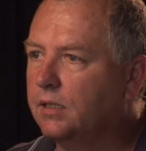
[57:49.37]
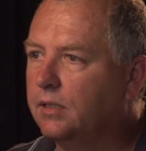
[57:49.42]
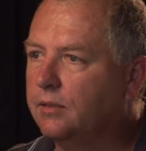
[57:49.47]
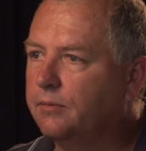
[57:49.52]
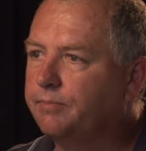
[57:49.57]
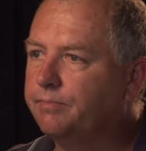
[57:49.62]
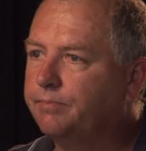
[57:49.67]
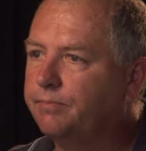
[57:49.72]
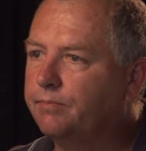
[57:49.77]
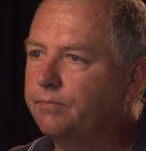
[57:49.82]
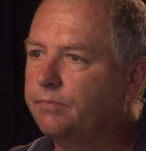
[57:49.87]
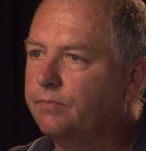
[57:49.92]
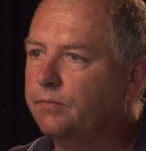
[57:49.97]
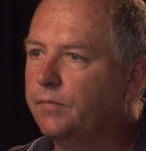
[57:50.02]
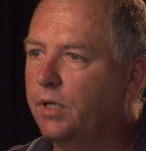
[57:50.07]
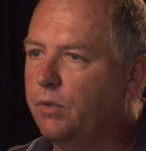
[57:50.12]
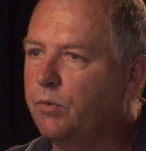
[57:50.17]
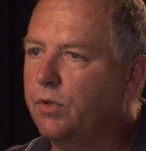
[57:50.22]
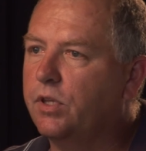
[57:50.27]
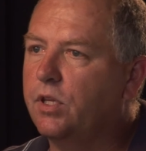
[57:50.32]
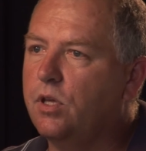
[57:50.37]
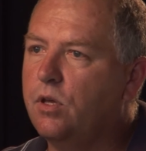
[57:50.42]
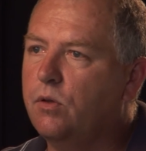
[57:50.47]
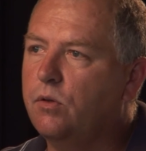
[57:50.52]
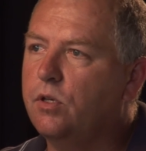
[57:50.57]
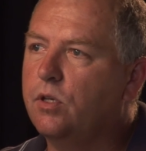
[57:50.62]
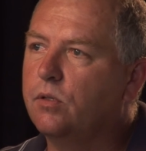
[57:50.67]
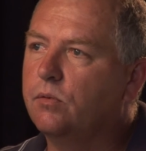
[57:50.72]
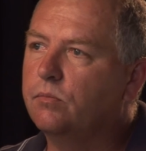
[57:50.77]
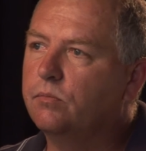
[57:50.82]
And with the
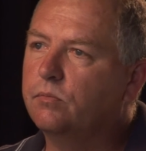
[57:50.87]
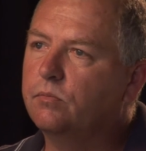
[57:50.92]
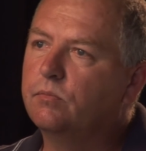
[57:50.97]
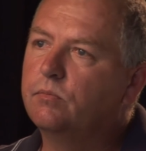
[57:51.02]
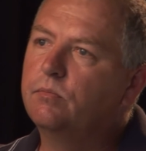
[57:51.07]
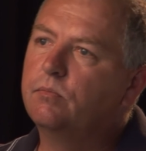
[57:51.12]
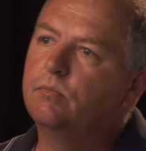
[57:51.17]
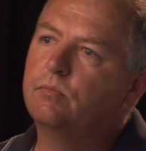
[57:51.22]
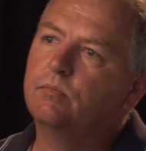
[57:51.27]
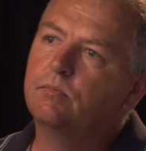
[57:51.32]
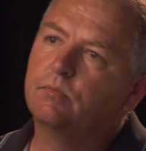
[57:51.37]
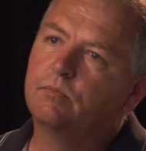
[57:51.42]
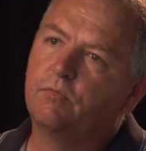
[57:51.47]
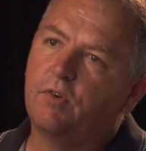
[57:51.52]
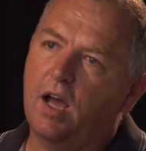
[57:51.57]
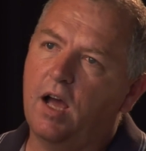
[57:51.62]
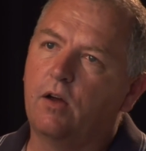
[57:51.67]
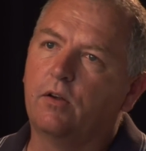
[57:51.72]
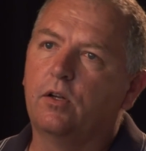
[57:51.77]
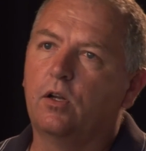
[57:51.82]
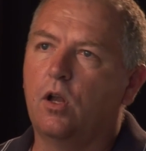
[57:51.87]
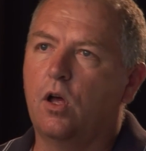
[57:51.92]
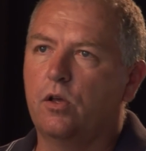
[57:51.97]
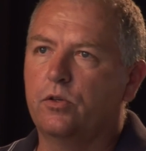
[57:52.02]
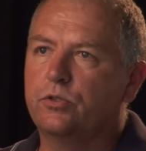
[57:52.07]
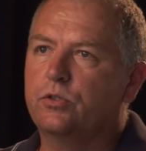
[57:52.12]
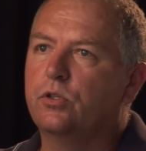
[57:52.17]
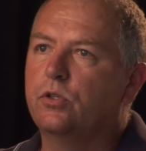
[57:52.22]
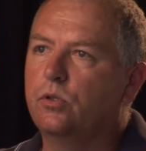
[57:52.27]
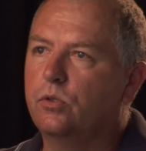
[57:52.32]
union filing a
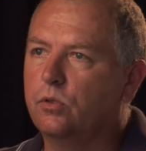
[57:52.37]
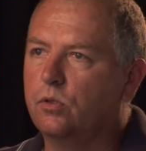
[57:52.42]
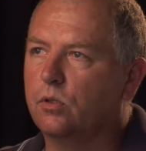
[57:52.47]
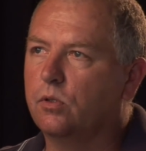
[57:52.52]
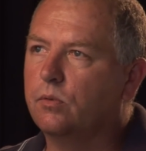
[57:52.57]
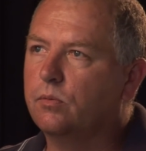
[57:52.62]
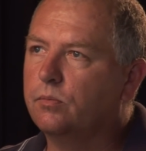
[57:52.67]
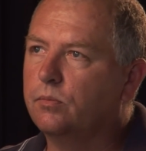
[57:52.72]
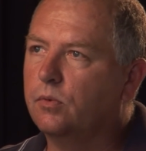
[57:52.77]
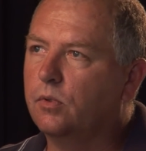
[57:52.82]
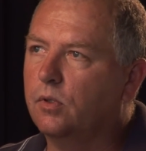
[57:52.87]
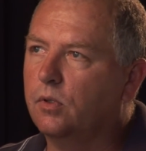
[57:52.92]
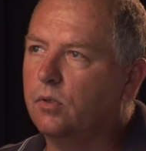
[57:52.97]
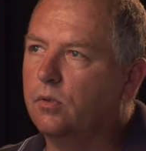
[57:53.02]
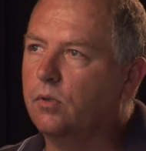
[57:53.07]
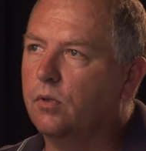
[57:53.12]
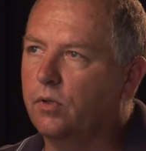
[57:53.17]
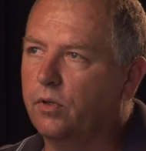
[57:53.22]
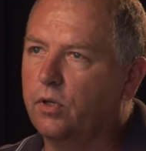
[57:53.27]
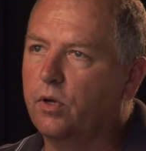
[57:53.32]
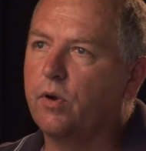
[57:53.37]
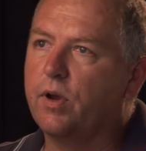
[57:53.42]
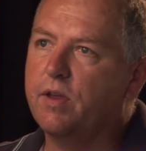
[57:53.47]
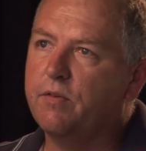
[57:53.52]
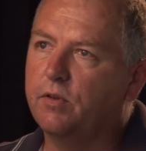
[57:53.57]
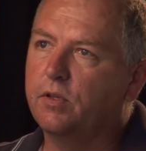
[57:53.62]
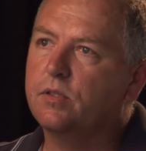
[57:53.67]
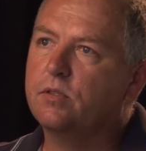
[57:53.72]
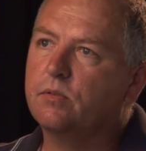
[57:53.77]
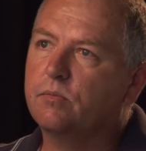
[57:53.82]
lawsuit or the
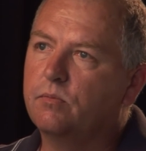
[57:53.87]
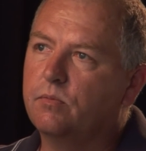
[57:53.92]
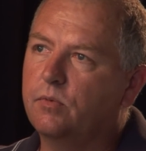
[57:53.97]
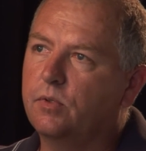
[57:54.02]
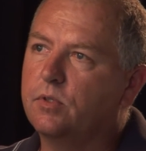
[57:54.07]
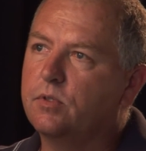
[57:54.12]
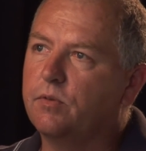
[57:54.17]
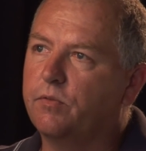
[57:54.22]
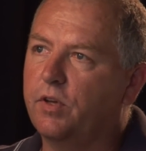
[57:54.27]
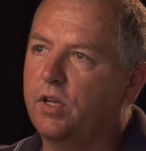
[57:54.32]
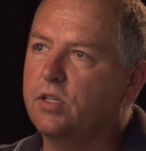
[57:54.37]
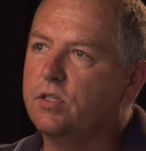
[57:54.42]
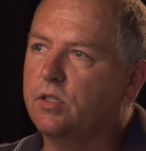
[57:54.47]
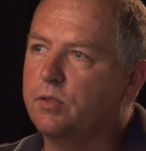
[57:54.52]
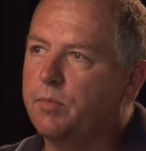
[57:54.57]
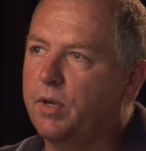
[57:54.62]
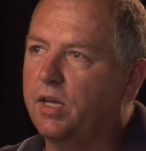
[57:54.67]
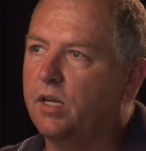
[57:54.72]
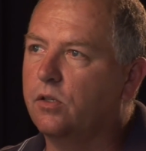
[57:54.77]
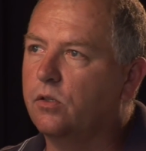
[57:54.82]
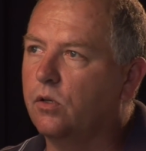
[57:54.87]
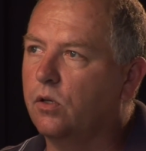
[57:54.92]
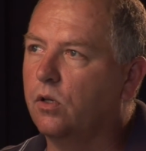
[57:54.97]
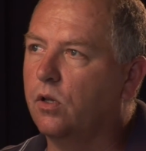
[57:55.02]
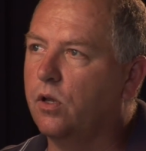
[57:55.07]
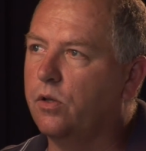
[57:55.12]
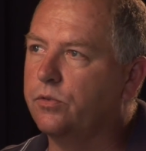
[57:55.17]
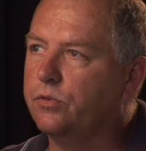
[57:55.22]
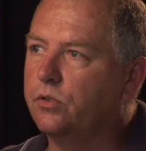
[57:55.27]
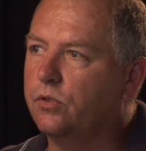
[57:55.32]
grievance, which eventually made it to a
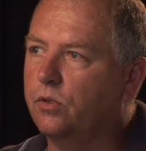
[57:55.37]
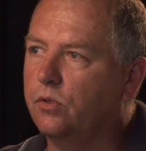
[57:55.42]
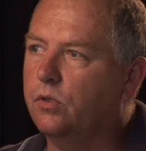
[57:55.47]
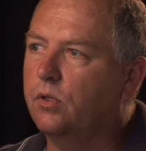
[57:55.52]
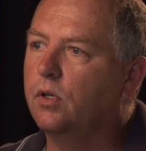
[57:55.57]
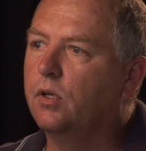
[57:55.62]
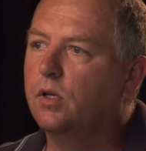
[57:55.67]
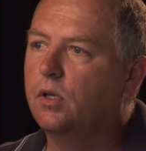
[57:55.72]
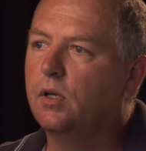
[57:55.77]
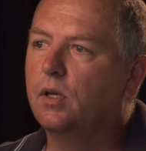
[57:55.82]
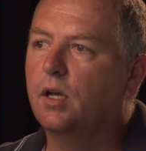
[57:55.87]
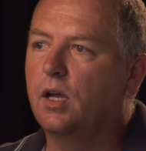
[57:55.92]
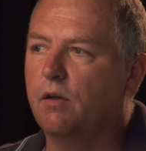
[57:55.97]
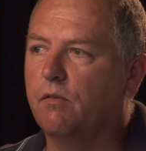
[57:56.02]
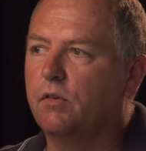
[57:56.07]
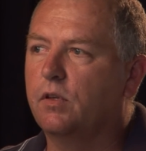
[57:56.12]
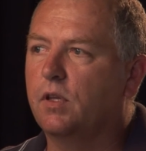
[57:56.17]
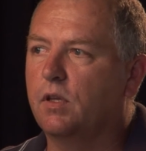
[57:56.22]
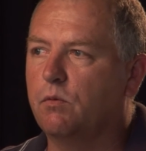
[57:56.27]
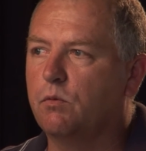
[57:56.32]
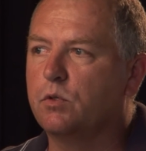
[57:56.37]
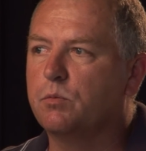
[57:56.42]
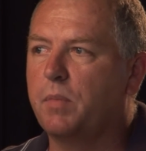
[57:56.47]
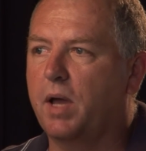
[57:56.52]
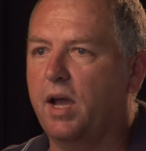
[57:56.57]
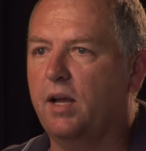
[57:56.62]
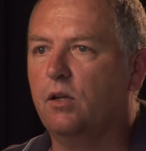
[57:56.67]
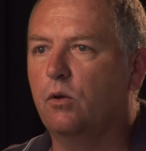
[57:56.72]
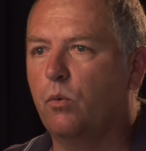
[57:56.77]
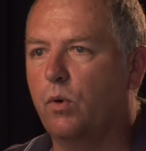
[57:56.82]
lawsuit, everything
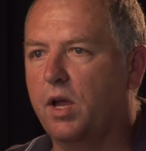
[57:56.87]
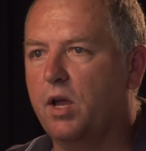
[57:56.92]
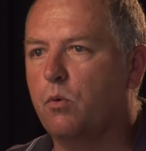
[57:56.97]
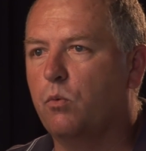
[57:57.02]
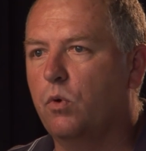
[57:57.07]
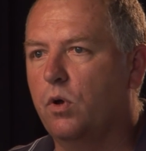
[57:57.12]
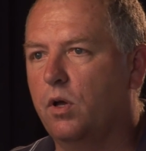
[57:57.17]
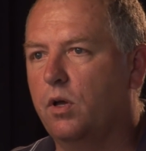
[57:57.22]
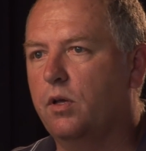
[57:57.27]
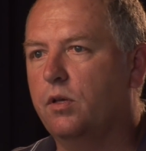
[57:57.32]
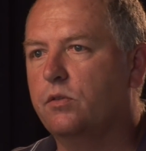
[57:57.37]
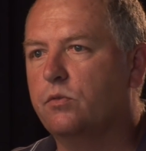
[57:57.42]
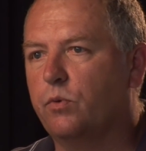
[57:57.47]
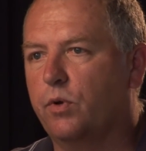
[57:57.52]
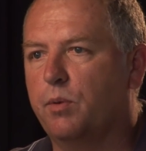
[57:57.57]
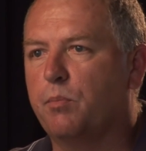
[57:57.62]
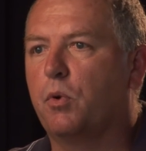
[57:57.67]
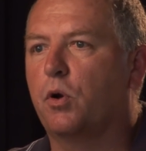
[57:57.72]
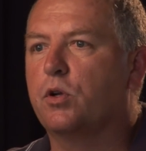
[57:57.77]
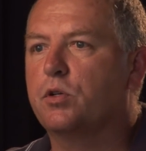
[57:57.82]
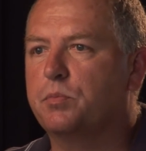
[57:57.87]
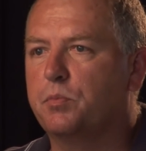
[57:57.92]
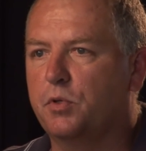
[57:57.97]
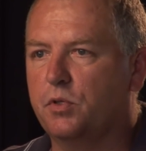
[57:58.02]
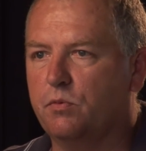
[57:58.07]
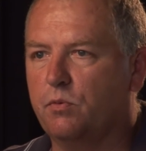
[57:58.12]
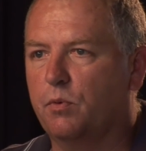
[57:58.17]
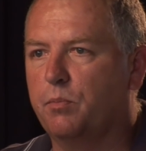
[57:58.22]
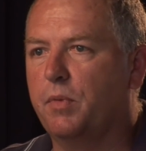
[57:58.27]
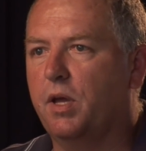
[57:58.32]
was back the way it was.
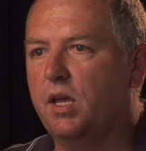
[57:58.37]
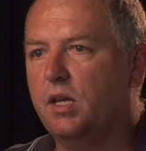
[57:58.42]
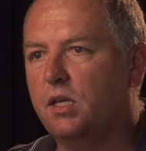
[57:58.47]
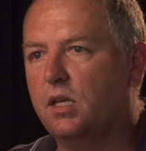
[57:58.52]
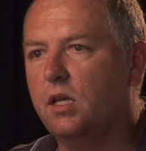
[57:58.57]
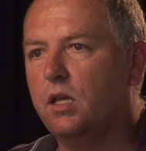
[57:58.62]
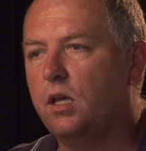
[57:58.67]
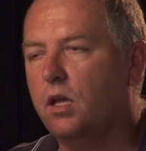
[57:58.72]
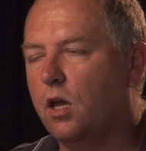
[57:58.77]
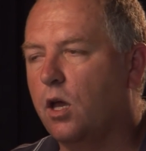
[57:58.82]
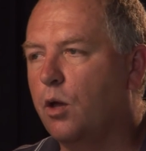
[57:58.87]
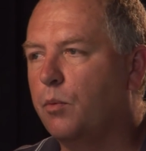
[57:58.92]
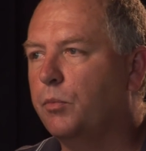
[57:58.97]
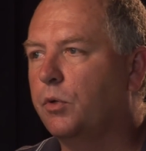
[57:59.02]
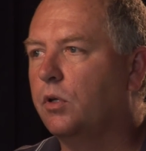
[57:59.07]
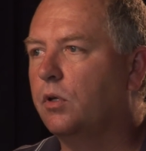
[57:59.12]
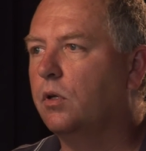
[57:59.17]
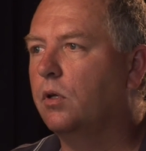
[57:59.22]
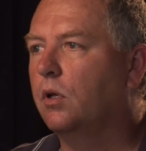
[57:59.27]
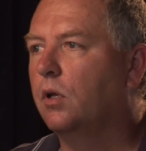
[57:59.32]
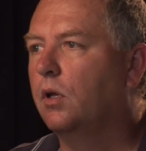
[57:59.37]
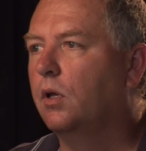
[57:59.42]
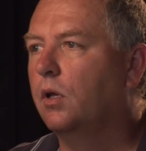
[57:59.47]
Reimbursements were made to him. And,